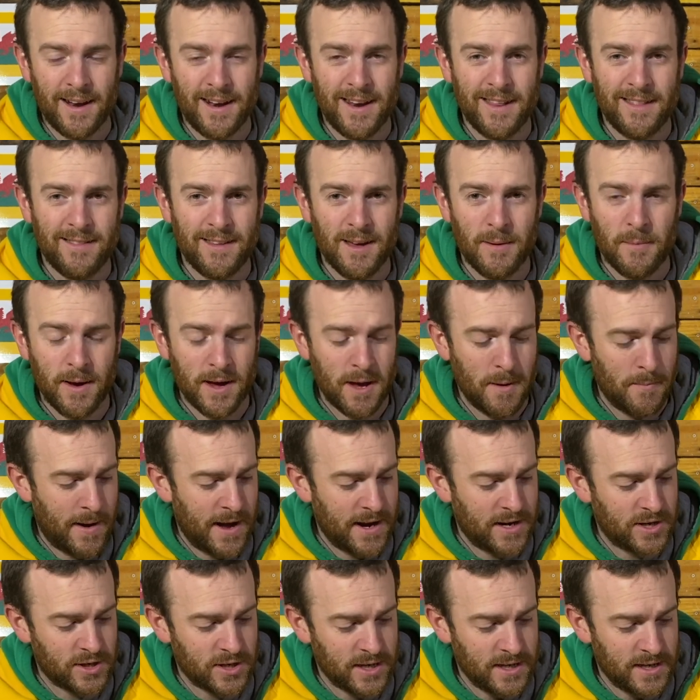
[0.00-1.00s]
lithium ion
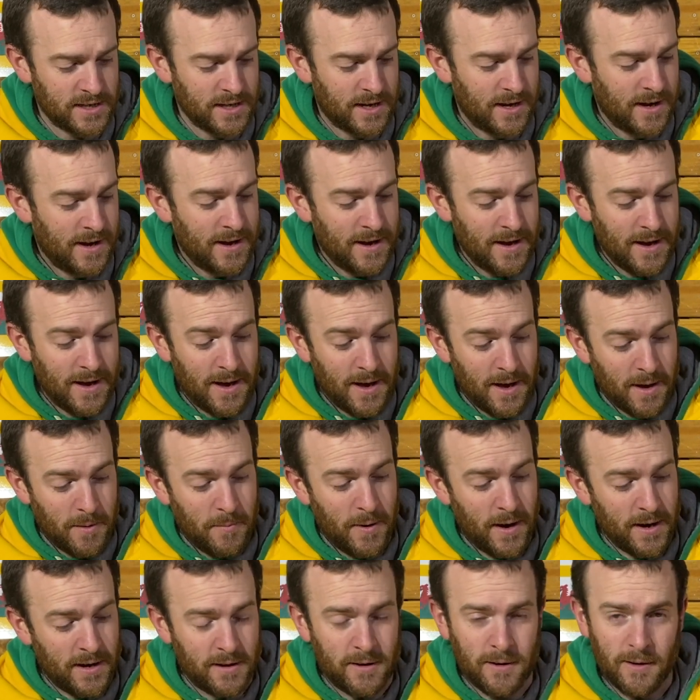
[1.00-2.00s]
batteries.
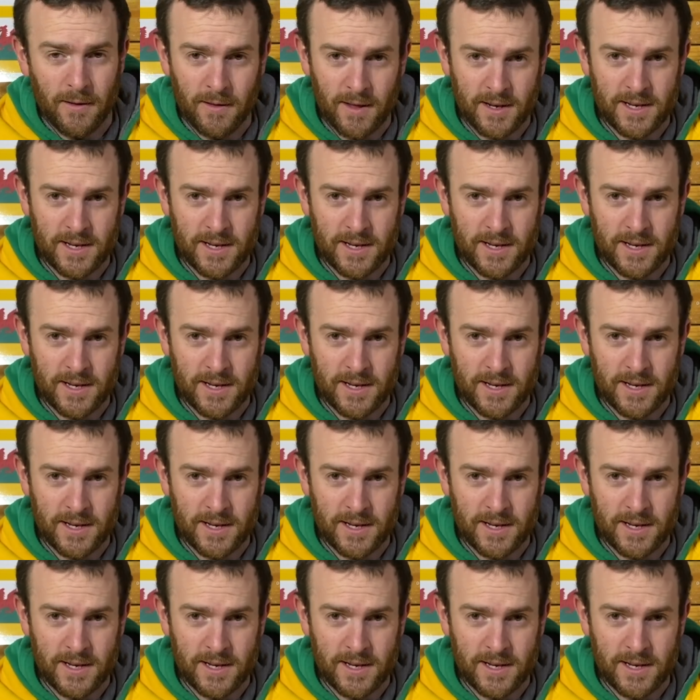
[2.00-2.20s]
But the